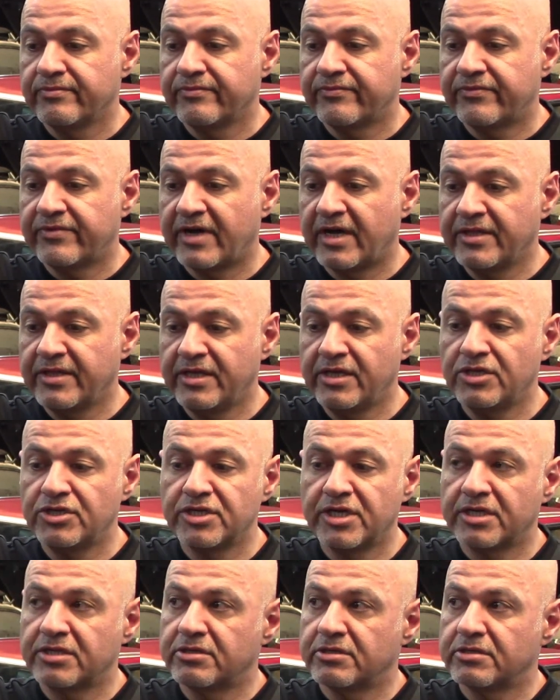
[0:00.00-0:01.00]
find the
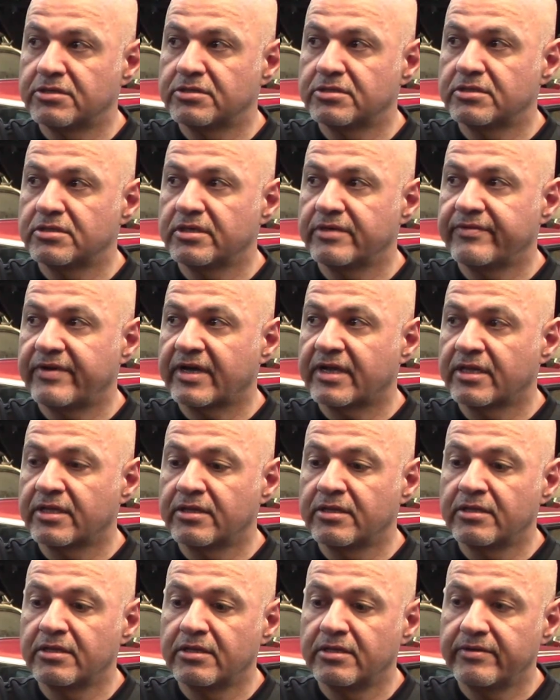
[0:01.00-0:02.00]
injectors. If
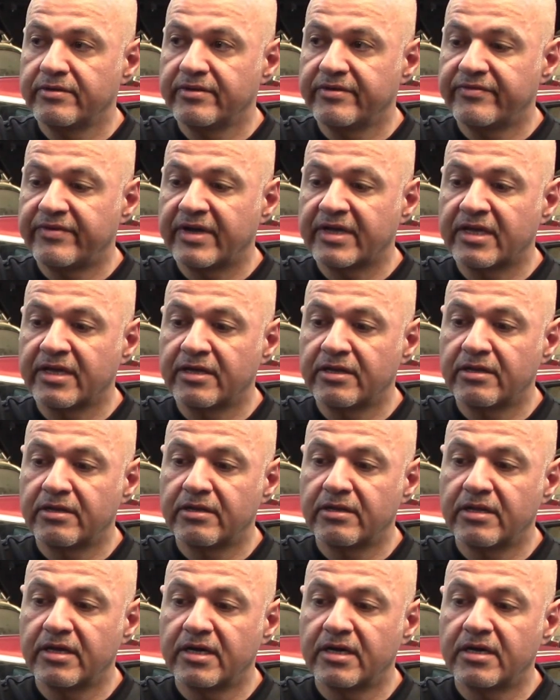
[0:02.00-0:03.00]
I
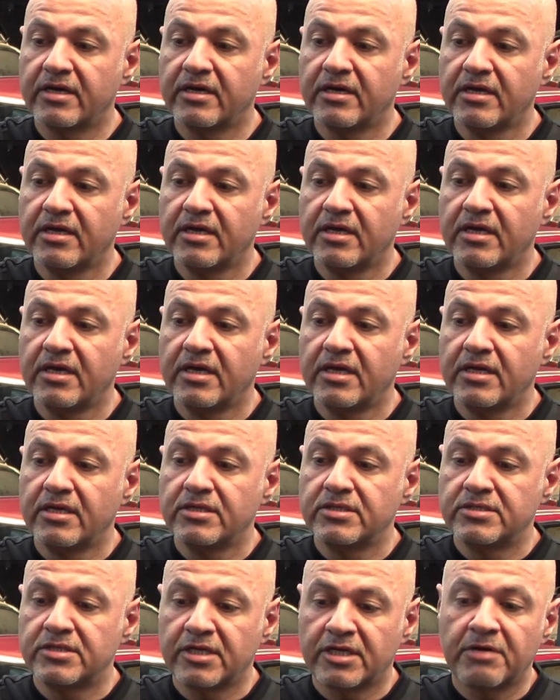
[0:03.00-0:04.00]
can
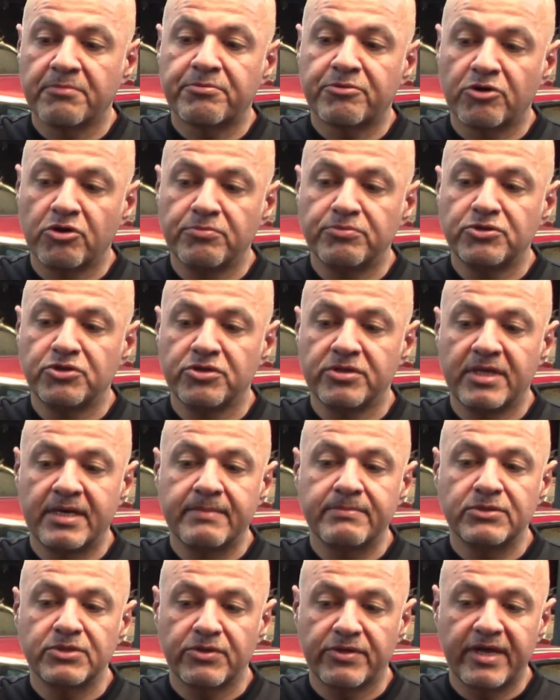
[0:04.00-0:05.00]
stick a probe to
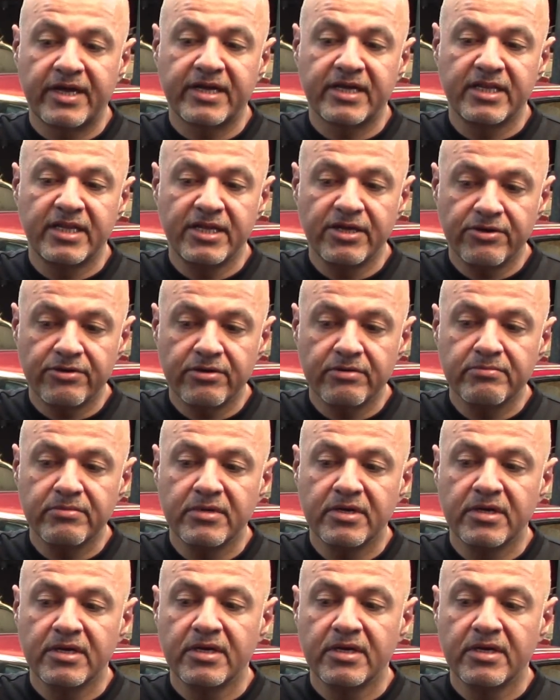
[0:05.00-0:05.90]
them so that I can hear them,